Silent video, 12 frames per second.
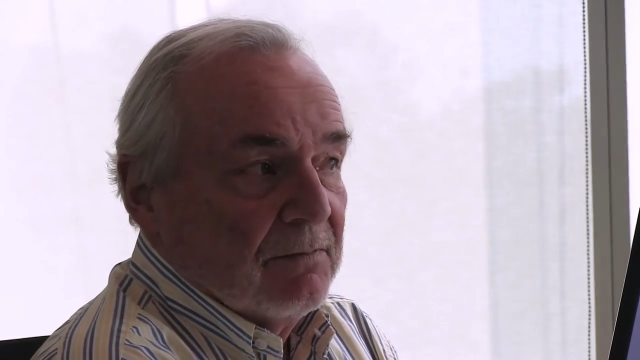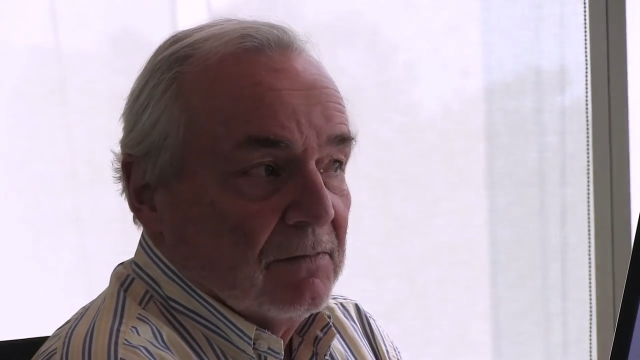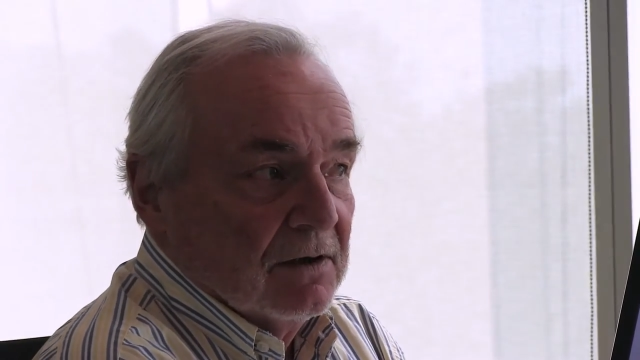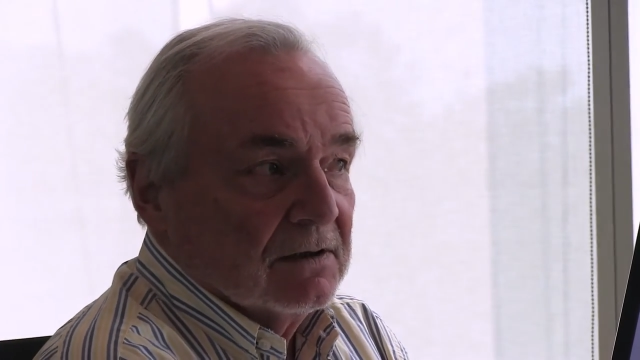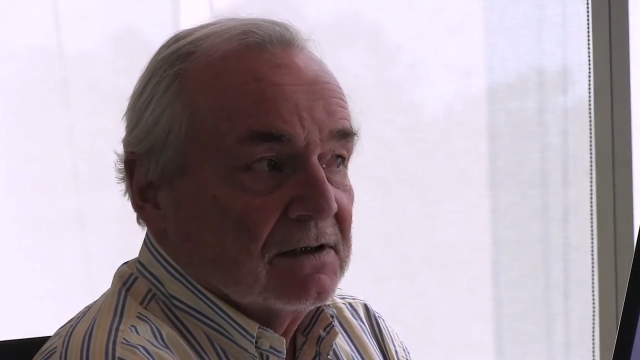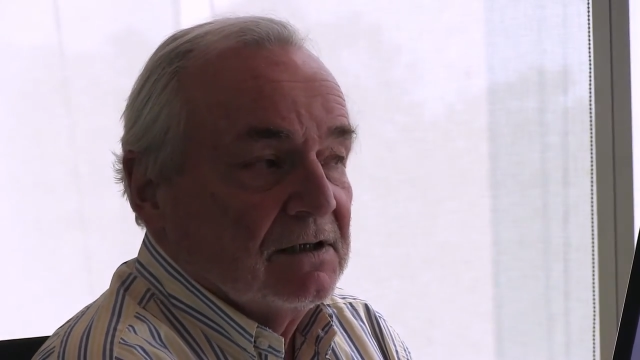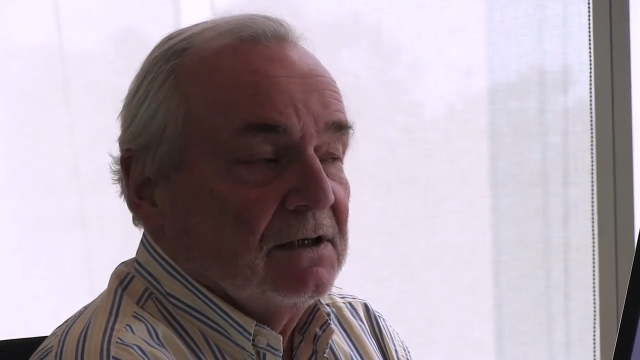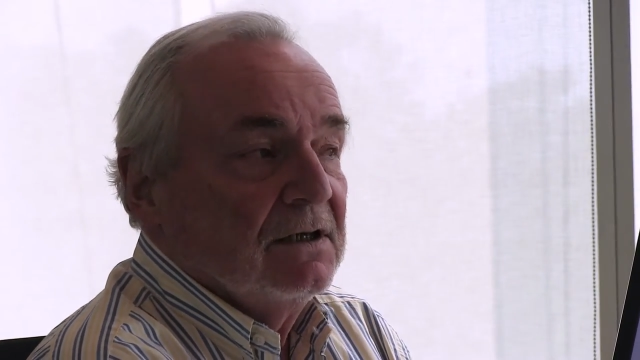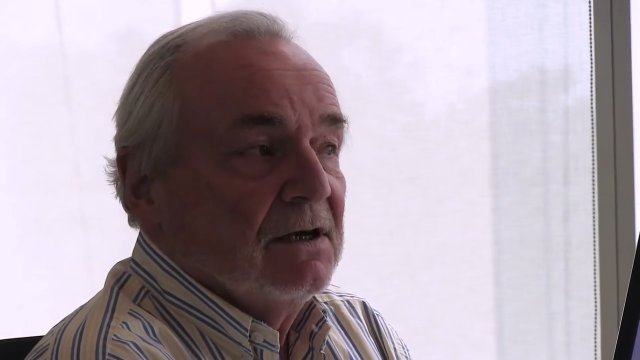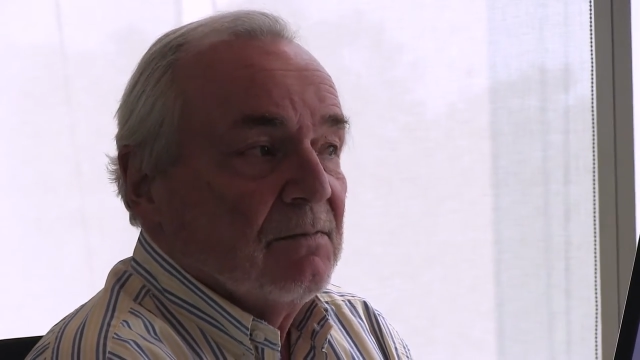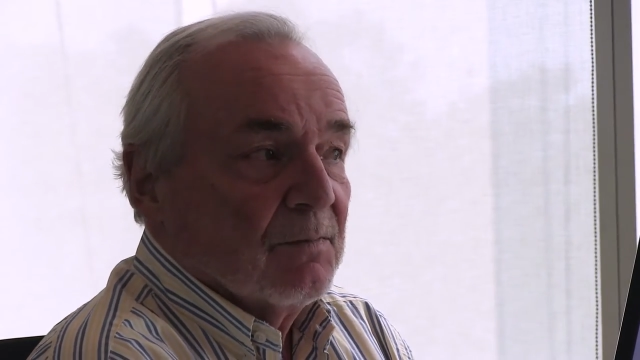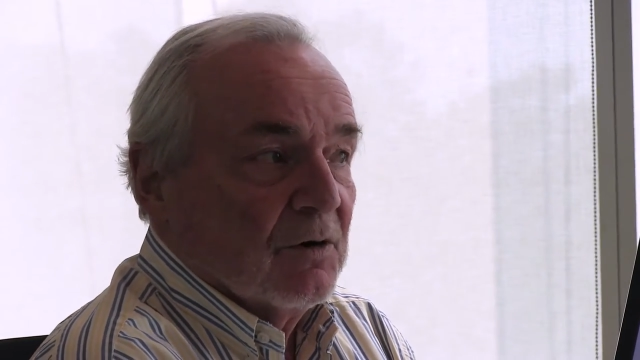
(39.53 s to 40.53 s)
a
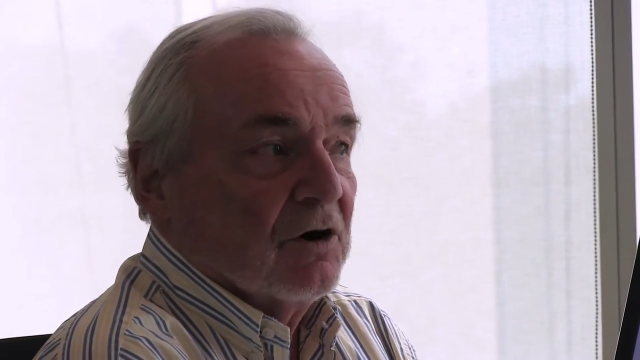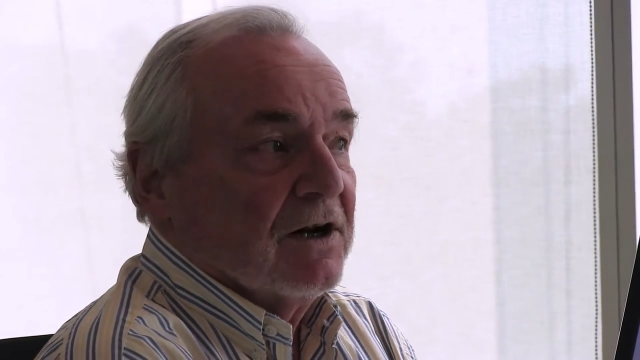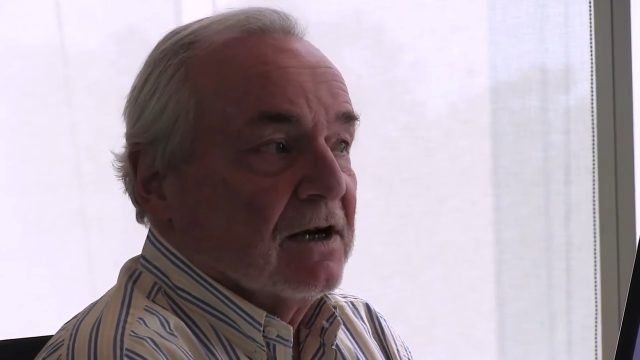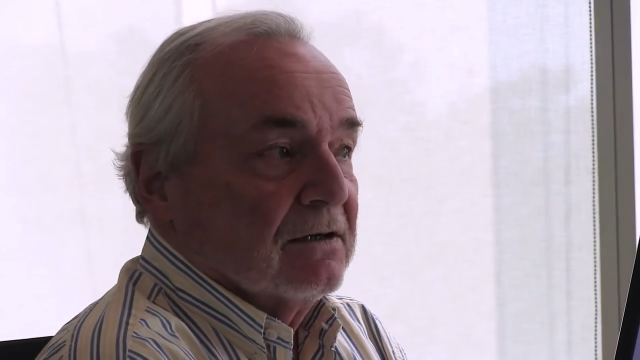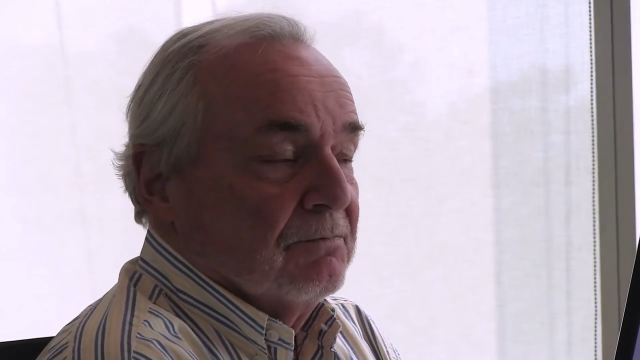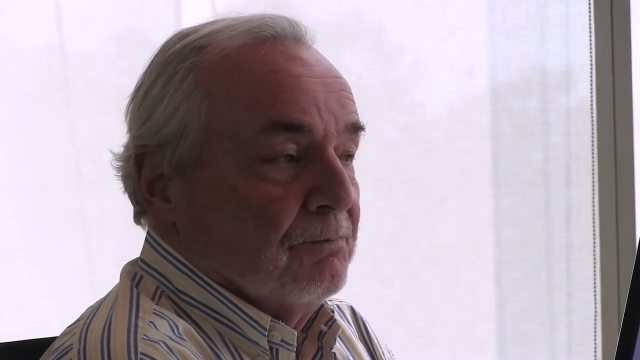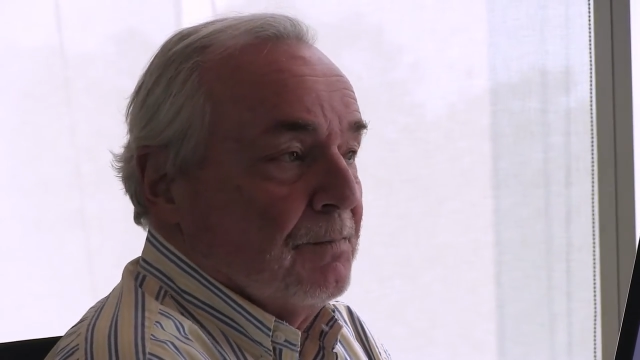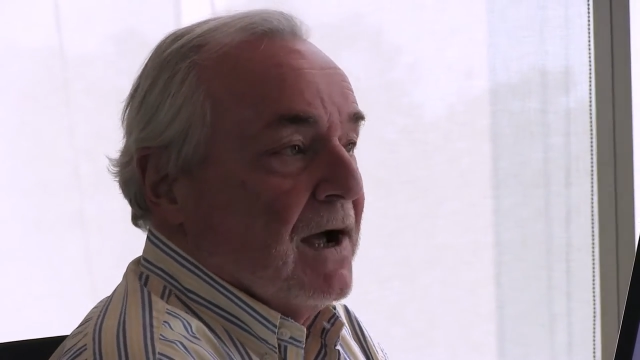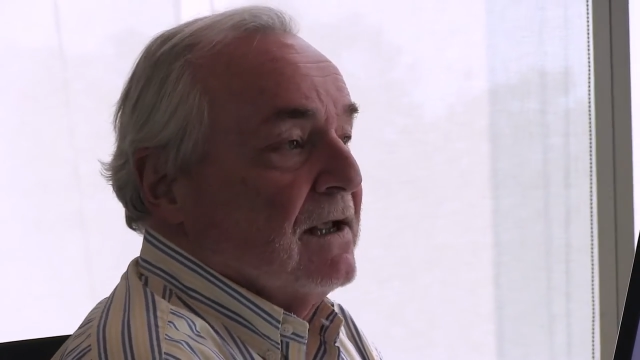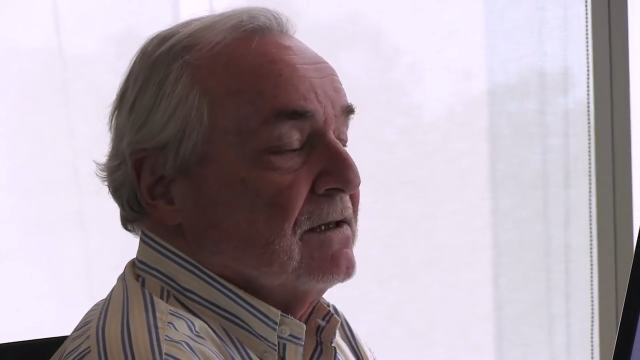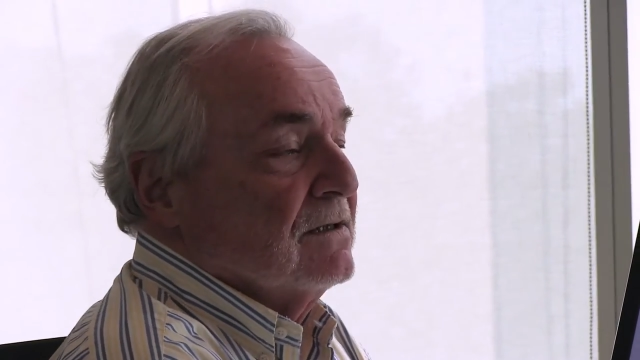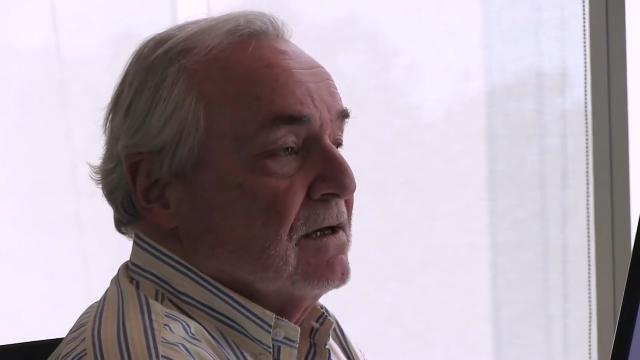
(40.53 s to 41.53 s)
multi-product
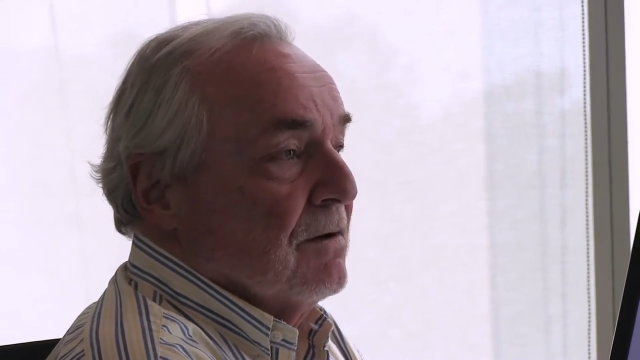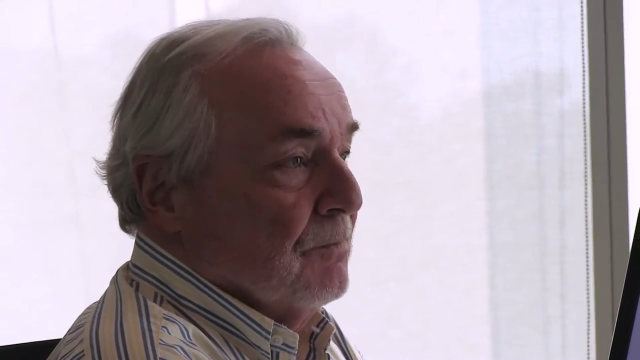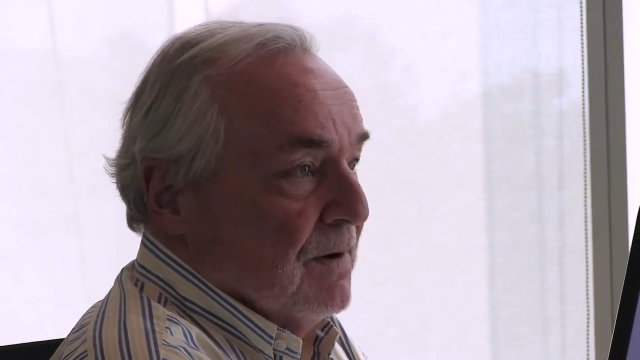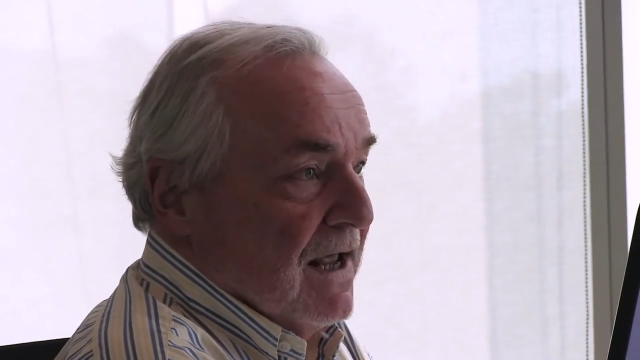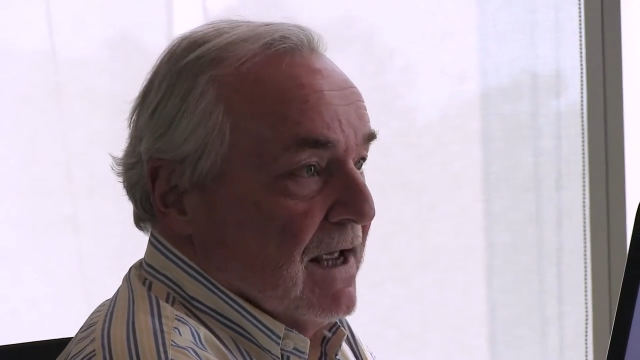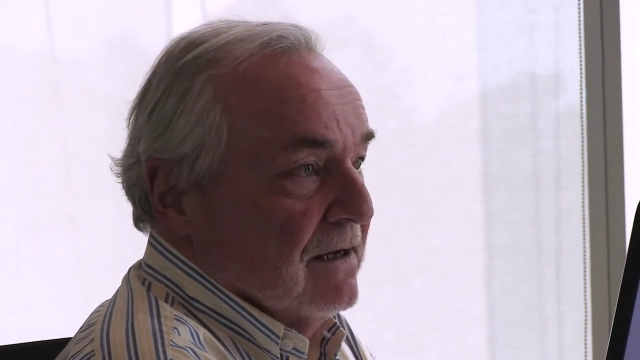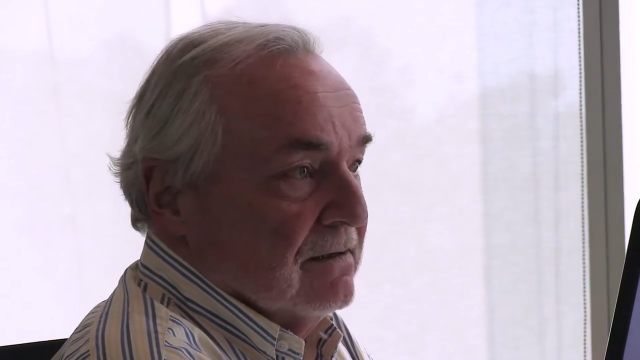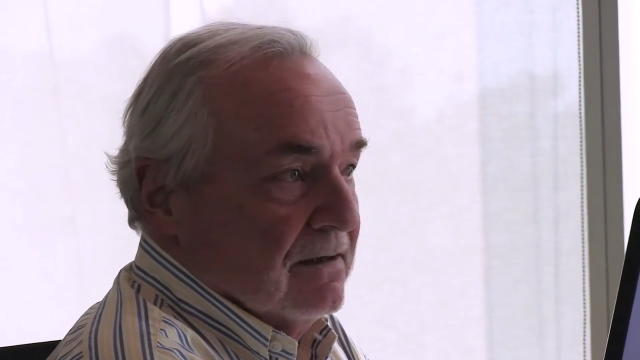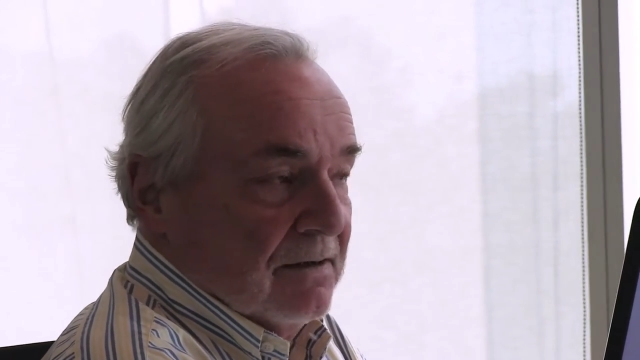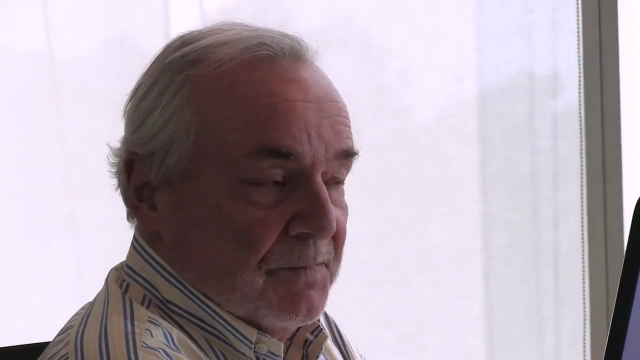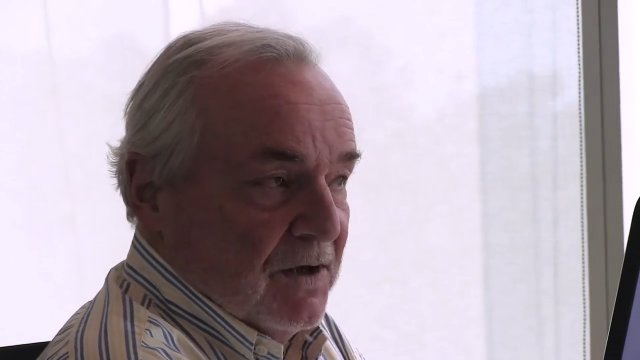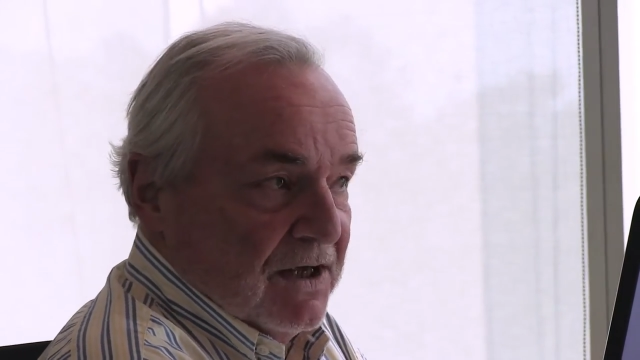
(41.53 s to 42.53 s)
batch
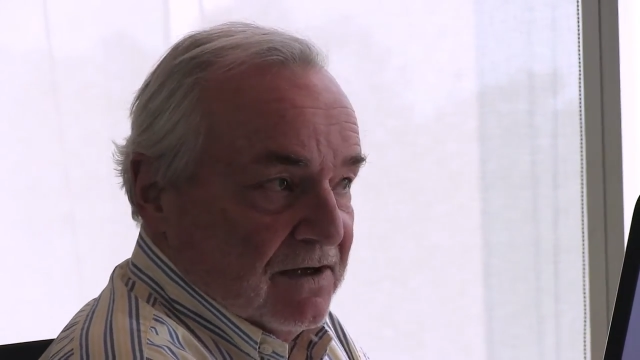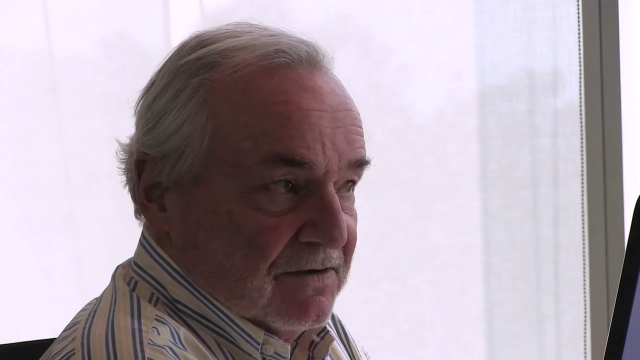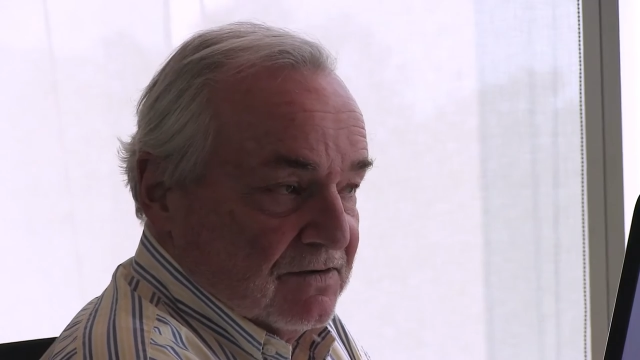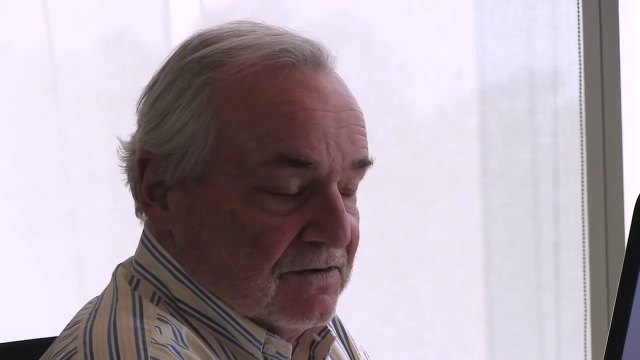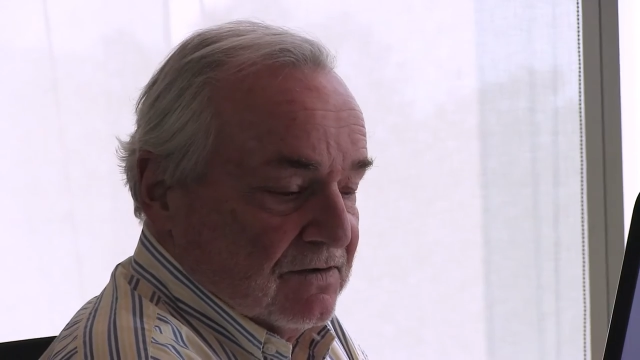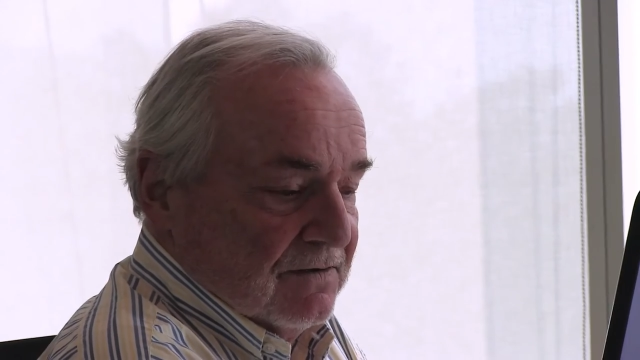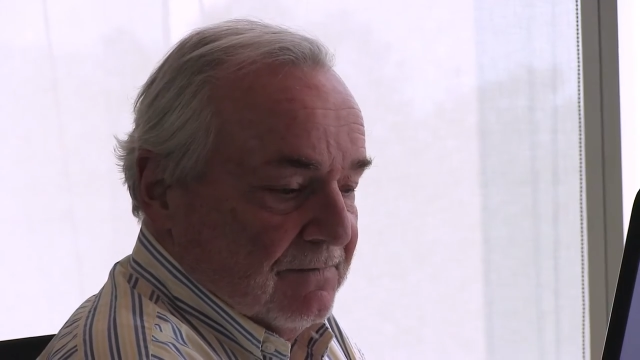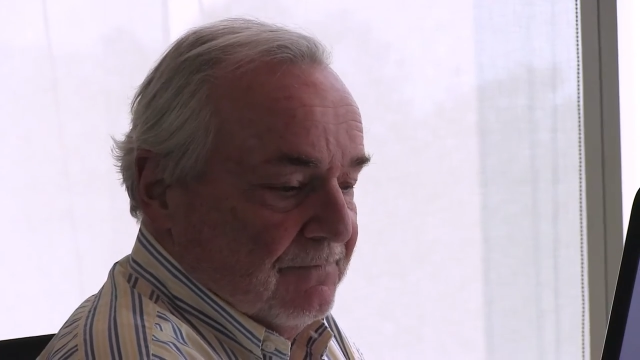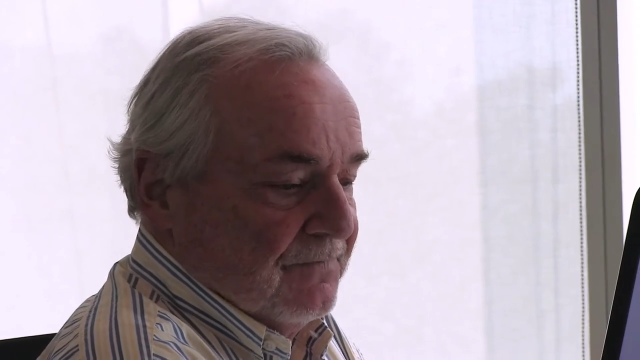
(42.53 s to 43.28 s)
plant appears.